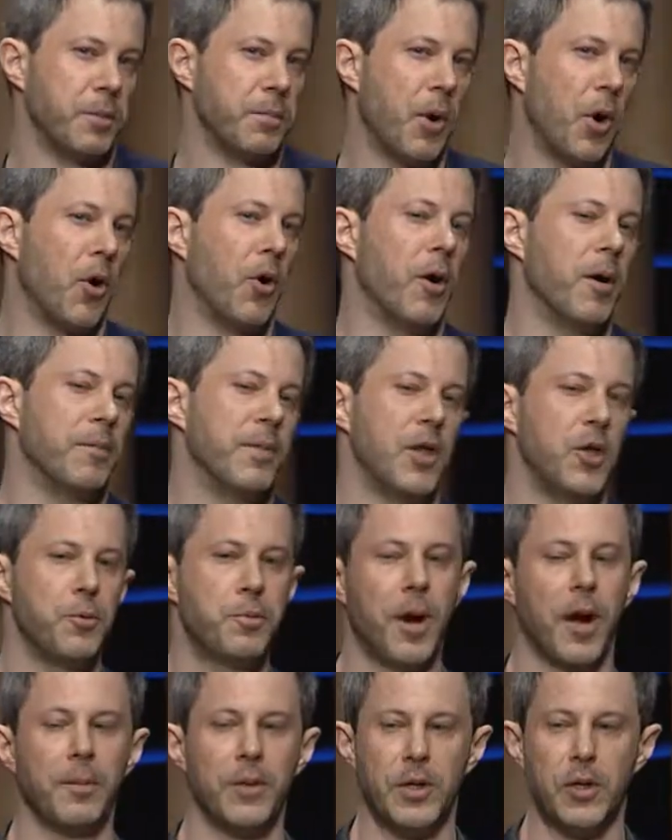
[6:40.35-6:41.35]
poem that you
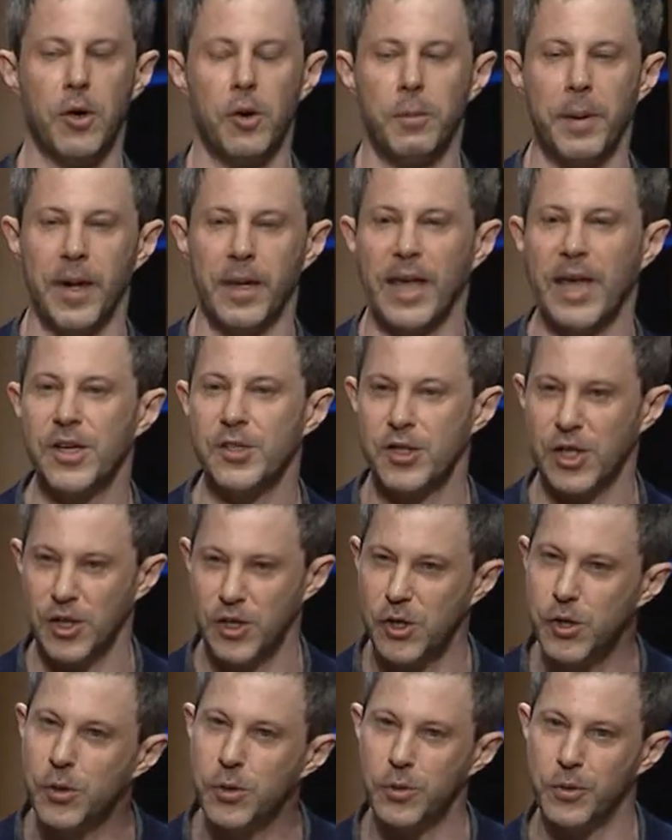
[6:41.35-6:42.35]
probably know by Langston
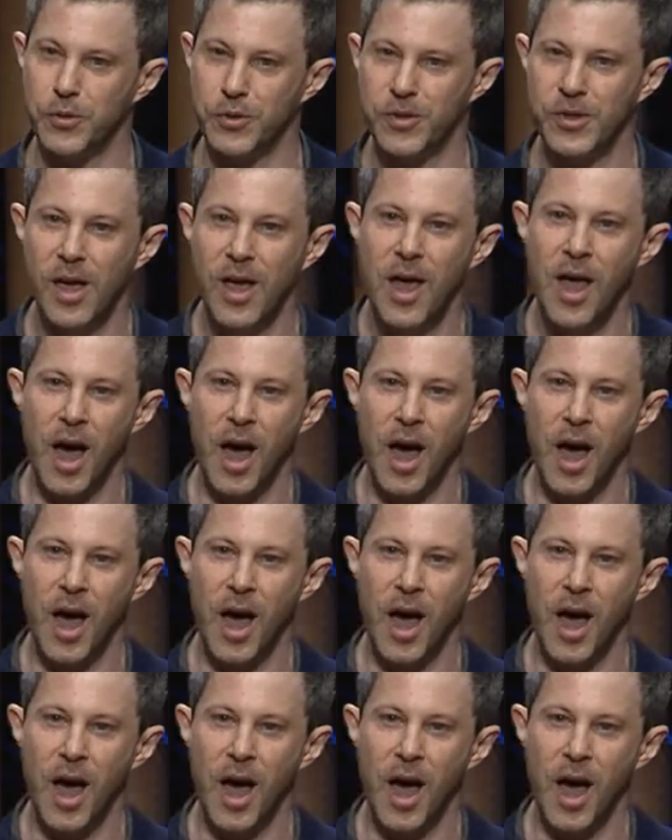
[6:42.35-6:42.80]
Hughes